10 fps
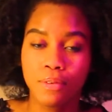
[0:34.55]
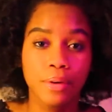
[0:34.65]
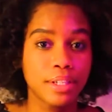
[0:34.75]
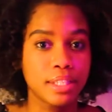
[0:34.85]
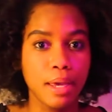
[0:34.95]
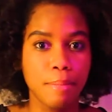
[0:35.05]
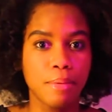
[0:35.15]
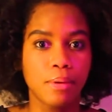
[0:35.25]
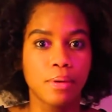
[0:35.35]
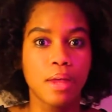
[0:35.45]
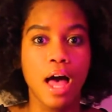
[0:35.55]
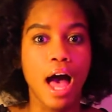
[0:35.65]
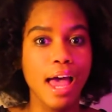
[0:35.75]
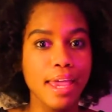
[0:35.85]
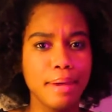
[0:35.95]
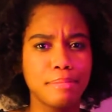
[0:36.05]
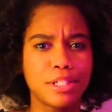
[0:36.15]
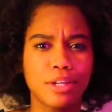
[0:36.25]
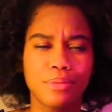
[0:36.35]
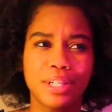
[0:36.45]
For example, I am
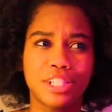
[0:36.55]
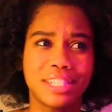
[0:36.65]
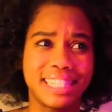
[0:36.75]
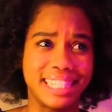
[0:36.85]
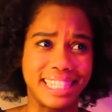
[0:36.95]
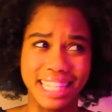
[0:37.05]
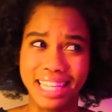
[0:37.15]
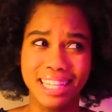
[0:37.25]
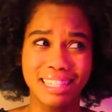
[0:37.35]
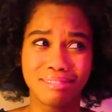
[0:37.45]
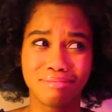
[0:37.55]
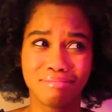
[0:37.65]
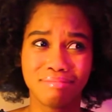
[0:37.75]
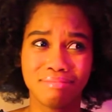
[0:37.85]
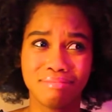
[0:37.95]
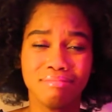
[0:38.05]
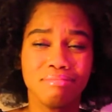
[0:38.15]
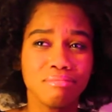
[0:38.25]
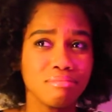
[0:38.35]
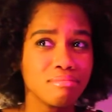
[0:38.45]
Generation Z.
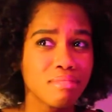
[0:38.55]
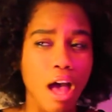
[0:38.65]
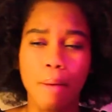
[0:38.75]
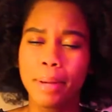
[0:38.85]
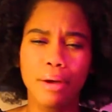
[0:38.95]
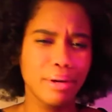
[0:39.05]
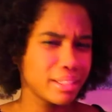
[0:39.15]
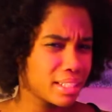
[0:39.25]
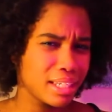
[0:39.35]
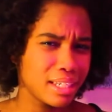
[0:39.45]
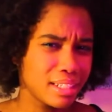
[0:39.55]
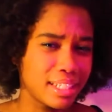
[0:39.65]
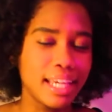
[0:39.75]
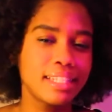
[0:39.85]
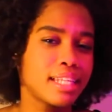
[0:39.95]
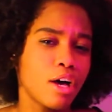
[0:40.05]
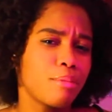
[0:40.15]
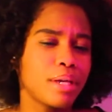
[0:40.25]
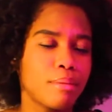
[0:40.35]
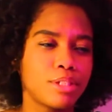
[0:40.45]
Apparently, they tell
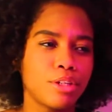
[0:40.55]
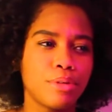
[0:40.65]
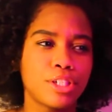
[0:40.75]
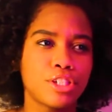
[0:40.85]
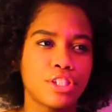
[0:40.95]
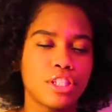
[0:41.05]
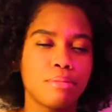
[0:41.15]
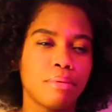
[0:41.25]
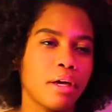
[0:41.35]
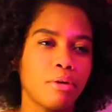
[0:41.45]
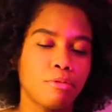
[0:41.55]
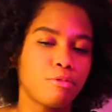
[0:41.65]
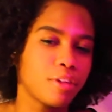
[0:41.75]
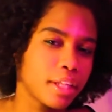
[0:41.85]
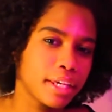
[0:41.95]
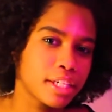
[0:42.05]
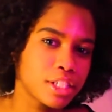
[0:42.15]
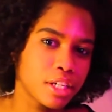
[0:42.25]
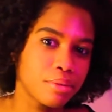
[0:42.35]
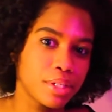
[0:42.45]
me I'm Generation Z, but I don't feel like a
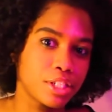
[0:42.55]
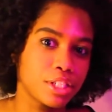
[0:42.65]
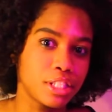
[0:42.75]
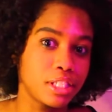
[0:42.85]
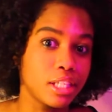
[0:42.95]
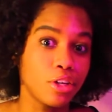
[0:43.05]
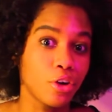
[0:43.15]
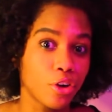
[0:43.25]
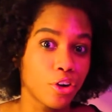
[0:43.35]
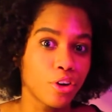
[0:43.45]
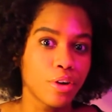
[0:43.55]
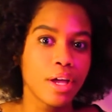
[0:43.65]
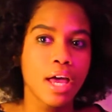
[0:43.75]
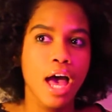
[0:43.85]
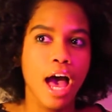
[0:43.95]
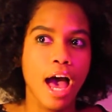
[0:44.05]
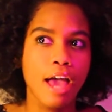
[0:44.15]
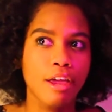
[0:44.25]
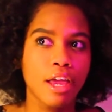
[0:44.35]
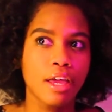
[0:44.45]
Generation Z-er.
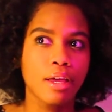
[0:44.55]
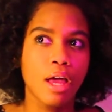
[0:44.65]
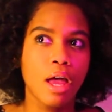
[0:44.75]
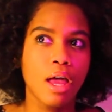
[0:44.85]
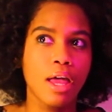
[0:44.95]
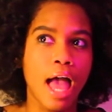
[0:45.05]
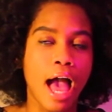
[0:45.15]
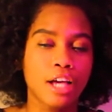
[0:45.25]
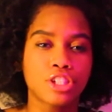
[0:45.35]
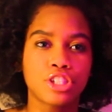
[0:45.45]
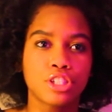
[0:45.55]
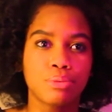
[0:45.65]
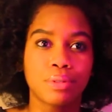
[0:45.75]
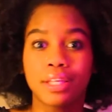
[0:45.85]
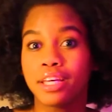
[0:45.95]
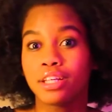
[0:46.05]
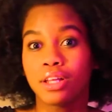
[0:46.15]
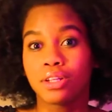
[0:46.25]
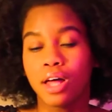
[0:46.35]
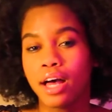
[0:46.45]
I actually relate a
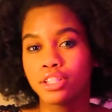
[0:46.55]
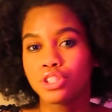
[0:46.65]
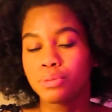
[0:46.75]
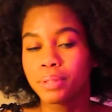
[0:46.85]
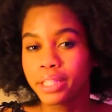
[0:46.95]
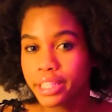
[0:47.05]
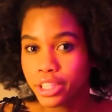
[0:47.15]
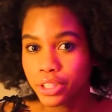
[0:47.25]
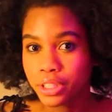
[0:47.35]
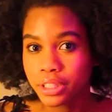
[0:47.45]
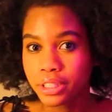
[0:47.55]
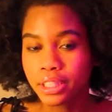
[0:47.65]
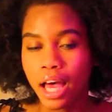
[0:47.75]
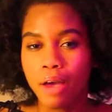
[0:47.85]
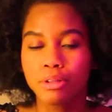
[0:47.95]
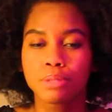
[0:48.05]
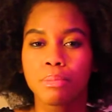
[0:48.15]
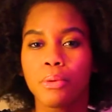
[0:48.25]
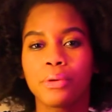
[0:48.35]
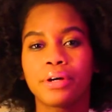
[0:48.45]
lot to millennials. I was
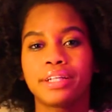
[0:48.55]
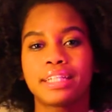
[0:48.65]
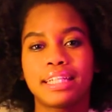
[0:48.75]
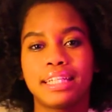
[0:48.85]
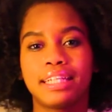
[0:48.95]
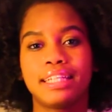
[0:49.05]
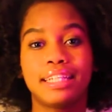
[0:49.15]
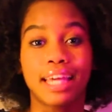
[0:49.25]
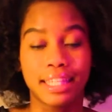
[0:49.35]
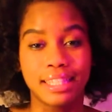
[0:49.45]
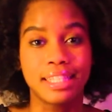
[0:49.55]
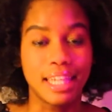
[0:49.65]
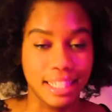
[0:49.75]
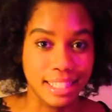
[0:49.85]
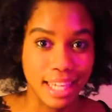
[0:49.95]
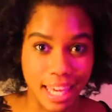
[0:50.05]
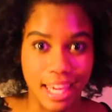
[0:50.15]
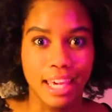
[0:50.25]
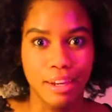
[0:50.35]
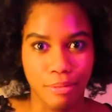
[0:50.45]
born in
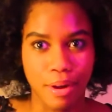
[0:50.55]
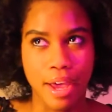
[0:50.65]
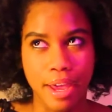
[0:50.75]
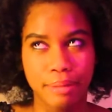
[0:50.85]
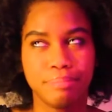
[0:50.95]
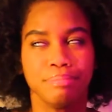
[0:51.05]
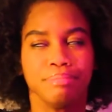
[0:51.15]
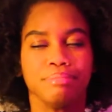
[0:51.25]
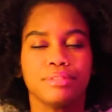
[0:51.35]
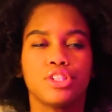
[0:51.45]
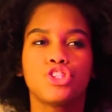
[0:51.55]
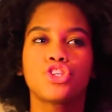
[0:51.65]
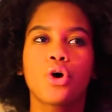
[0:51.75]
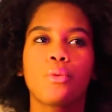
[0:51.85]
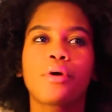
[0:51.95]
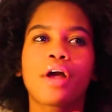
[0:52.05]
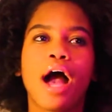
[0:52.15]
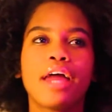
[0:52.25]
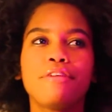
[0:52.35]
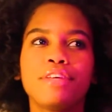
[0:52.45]
1998, right? So we're
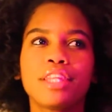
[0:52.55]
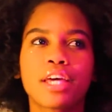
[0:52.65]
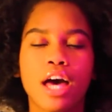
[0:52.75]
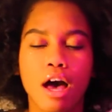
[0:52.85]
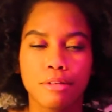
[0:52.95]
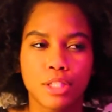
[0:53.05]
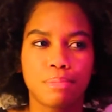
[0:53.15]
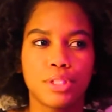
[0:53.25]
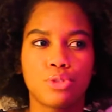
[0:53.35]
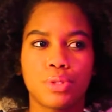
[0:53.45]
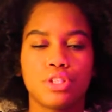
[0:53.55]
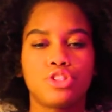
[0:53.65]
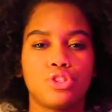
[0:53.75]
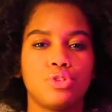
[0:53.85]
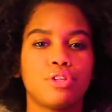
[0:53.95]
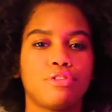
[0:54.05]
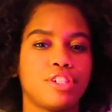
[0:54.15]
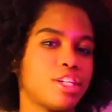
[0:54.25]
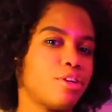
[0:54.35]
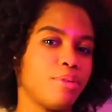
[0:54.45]
kind of in the cusp between two
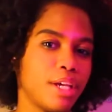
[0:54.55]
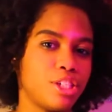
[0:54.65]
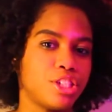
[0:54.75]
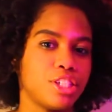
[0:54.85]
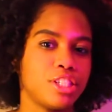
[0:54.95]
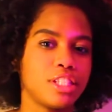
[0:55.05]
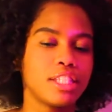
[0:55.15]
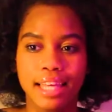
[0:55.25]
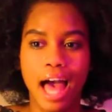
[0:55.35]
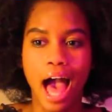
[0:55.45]
different generations.